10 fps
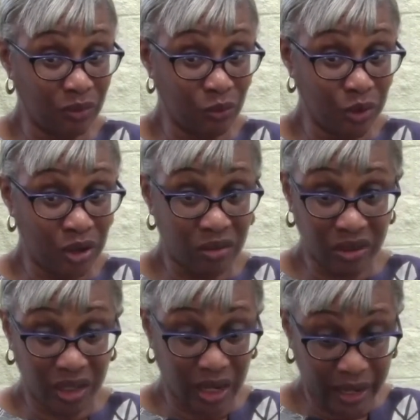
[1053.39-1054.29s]
we
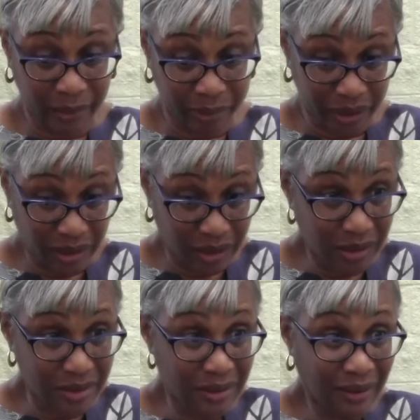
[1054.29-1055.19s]
already had a
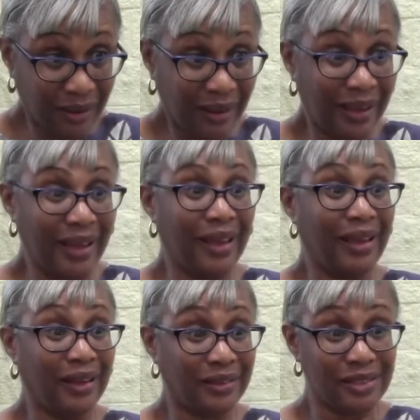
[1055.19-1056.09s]
place.
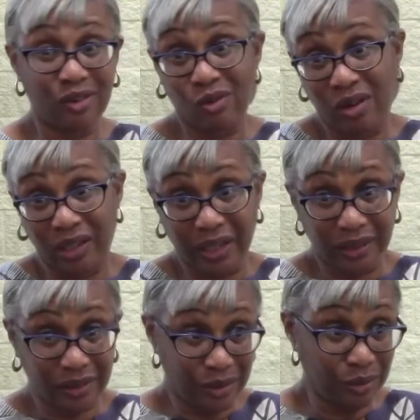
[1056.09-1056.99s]
And so all I
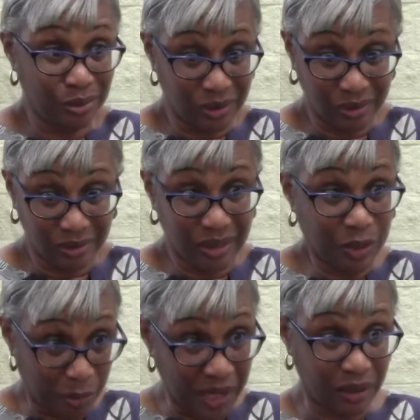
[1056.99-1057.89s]
had to do was
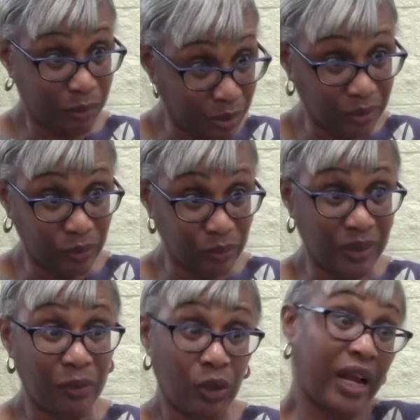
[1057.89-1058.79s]
expand upon
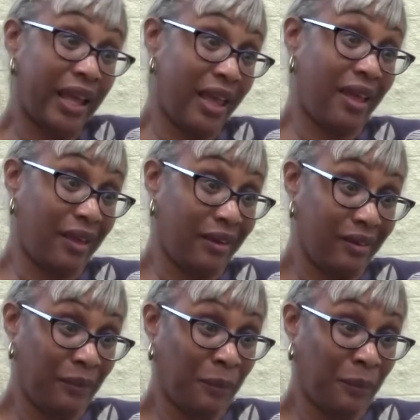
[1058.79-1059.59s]
what I had.